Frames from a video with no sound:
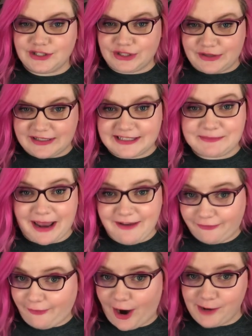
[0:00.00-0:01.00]
So this is by
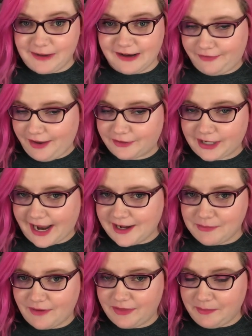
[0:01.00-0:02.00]
far my favorite
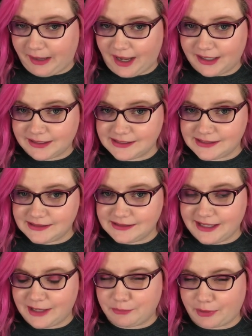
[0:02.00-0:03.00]
item of the box
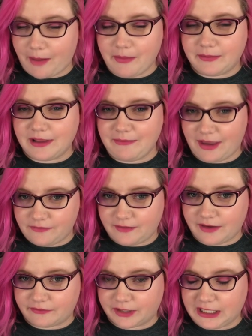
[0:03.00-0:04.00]
and probably my
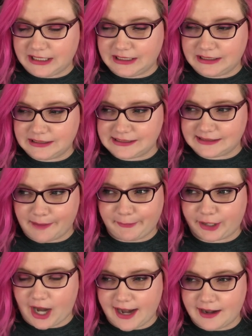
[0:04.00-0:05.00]
favorite
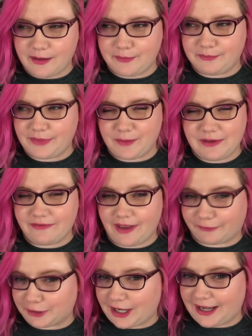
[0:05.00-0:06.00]
summer item that we've
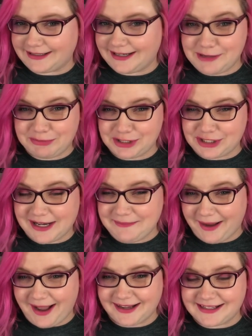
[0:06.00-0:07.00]
ever gotten in a Pusheen
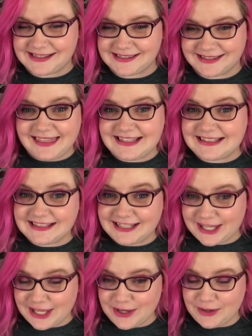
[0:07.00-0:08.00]
box. This is
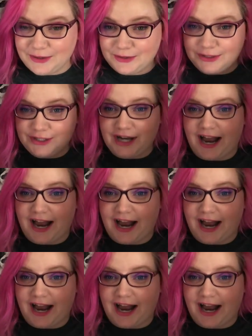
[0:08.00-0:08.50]
huge.